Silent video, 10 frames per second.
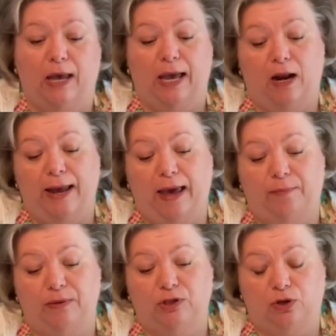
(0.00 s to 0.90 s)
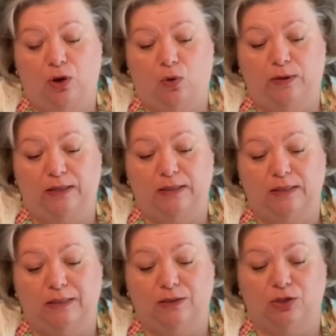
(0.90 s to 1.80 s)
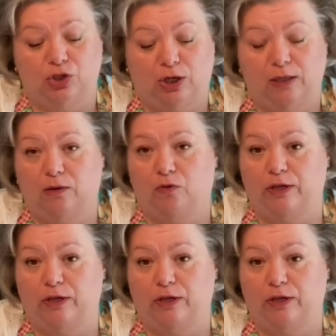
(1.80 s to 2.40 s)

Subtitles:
And I happen to know that this is chicken and rice